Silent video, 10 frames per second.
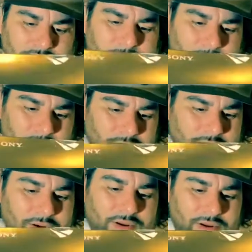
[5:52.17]
Metal on
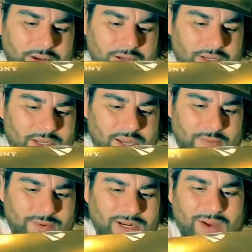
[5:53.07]
here. Yeah,
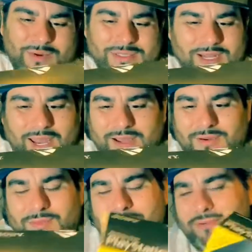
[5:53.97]
but it was like,
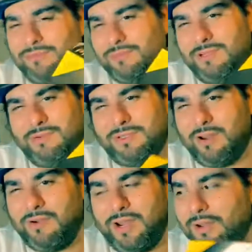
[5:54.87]
come on, it was
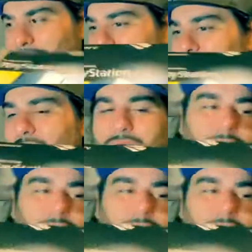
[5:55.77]
all right. Cool.